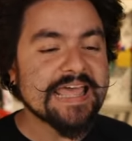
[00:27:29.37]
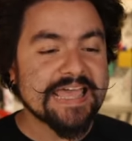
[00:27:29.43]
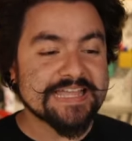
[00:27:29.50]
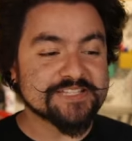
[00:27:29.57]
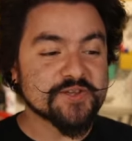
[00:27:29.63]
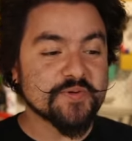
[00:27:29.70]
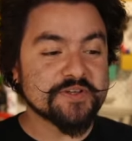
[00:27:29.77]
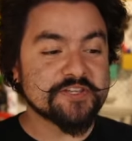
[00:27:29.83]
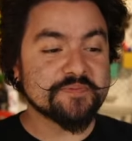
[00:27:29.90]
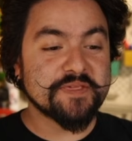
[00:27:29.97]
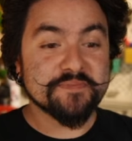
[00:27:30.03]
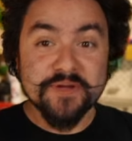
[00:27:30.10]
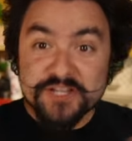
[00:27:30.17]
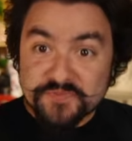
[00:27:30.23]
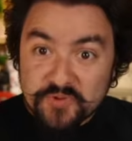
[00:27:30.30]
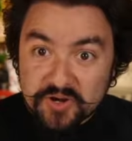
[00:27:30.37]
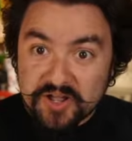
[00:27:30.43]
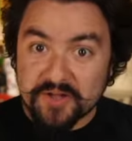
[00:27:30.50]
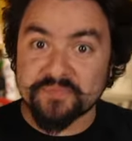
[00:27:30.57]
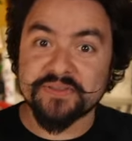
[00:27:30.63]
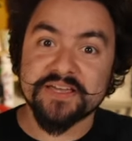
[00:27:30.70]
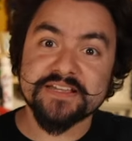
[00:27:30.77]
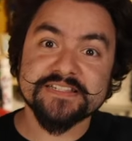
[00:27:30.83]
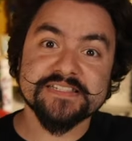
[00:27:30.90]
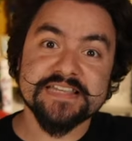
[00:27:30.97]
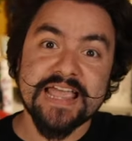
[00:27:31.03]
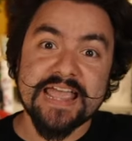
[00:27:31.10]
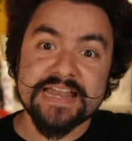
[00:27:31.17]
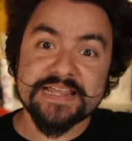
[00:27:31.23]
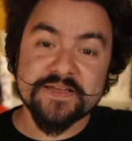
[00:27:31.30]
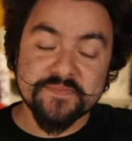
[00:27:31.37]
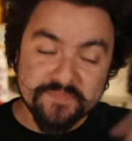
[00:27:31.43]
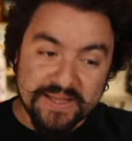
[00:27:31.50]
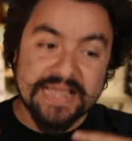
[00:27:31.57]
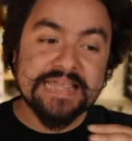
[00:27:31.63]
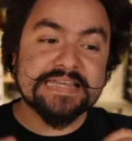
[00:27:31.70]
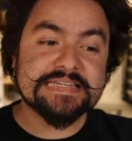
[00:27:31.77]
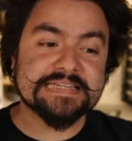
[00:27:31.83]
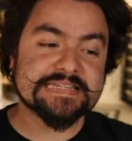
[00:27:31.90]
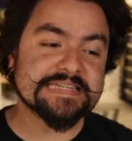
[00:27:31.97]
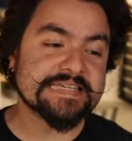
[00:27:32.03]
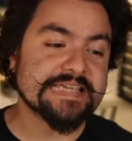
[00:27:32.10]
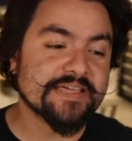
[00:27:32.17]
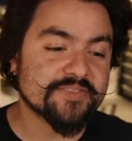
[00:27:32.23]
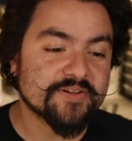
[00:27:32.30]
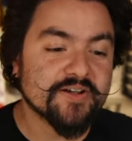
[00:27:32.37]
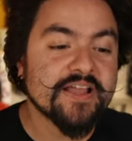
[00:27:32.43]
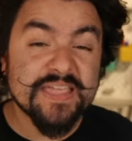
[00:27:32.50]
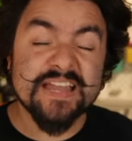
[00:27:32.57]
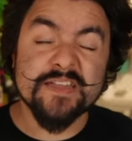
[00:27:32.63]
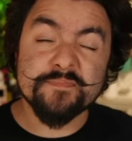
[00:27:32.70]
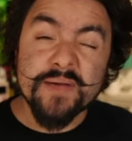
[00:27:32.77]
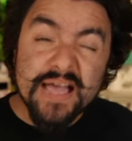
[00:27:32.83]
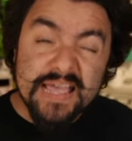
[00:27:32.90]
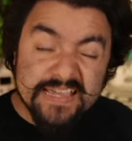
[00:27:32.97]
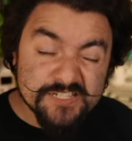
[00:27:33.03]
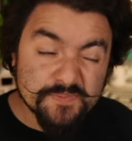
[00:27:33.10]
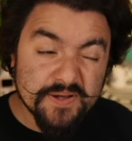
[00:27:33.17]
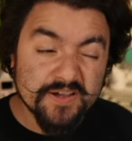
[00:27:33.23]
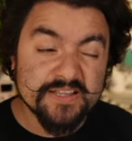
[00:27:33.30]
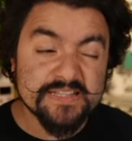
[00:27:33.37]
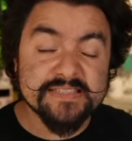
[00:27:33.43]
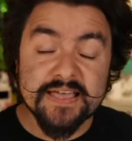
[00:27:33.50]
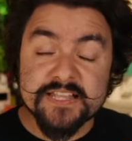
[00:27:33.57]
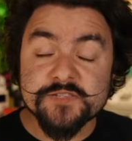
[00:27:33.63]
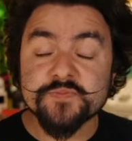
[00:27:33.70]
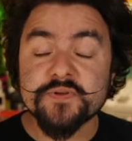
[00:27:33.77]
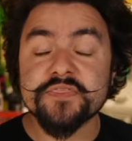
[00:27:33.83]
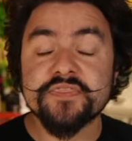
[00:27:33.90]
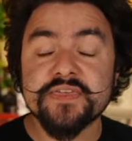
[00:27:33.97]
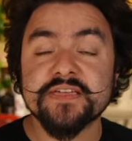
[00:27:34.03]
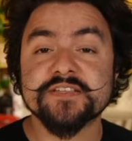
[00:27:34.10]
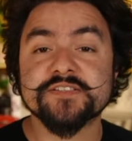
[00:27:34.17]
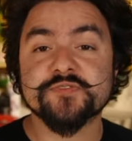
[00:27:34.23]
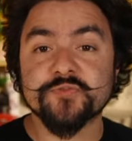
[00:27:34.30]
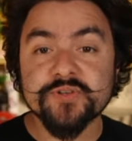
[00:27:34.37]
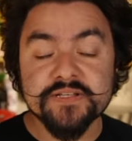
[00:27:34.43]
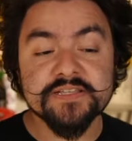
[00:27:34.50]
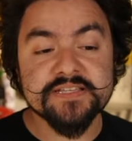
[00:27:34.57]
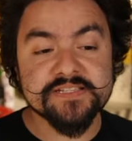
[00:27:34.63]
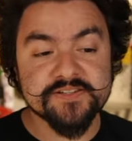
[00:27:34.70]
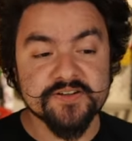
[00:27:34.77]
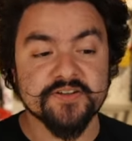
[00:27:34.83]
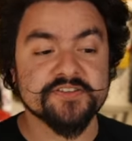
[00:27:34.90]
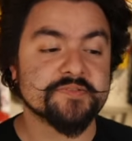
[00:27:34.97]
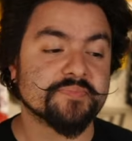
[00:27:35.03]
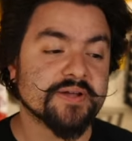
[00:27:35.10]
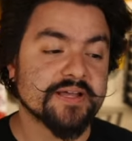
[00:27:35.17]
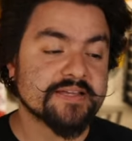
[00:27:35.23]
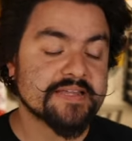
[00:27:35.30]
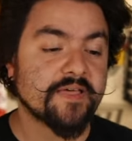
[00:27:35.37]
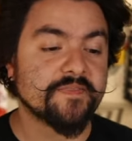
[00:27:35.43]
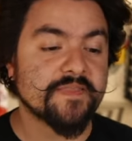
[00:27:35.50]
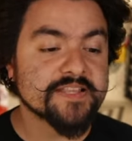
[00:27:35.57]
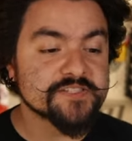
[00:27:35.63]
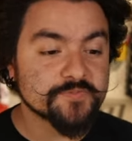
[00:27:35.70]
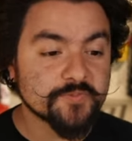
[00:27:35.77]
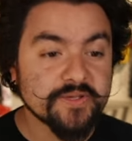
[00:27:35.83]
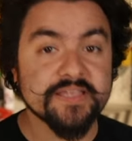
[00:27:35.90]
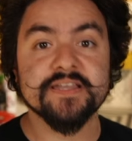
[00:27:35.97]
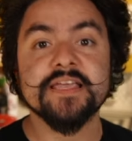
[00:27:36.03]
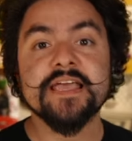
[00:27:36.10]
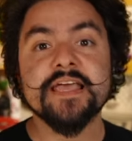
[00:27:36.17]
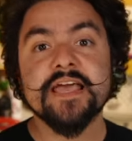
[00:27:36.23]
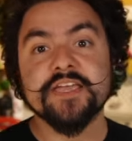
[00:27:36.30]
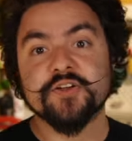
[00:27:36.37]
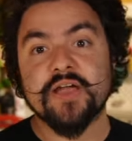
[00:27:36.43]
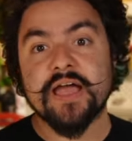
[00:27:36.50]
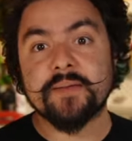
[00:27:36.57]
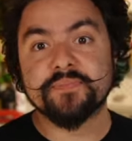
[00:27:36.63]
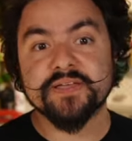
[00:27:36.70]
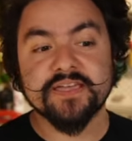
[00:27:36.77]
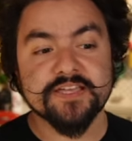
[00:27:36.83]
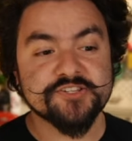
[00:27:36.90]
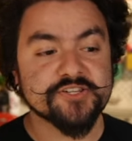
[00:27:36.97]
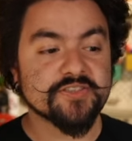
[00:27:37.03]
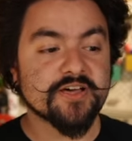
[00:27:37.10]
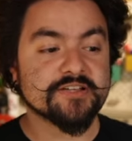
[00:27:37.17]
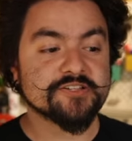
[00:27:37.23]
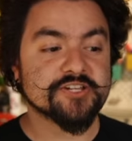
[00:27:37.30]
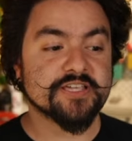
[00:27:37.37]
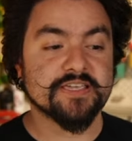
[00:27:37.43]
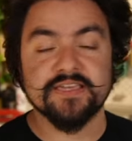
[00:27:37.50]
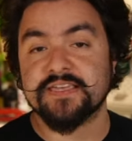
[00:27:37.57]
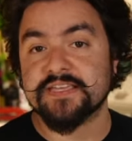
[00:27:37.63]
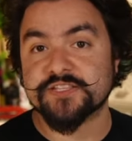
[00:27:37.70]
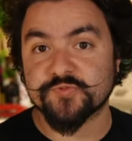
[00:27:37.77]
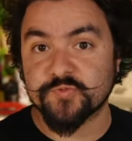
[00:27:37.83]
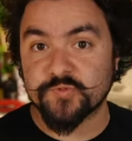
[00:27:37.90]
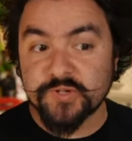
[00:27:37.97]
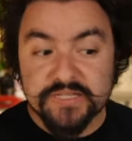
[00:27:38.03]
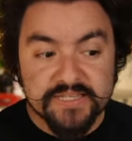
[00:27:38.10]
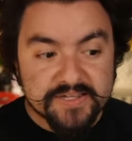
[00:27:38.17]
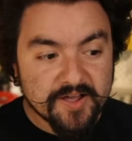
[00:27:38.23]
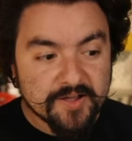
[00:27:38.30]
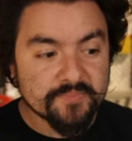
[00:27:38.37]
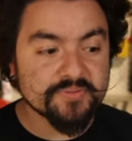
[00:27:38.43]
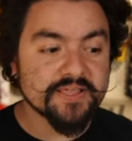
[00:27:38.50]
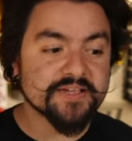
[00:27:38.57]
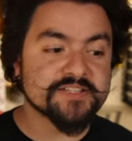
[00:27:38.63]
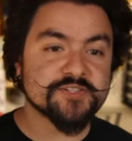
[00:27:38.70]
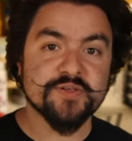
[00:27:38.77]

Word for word: It's going to be much more complex and combined together. And in my experience, that's when things really start to break down. That's when your application logic gets really complex.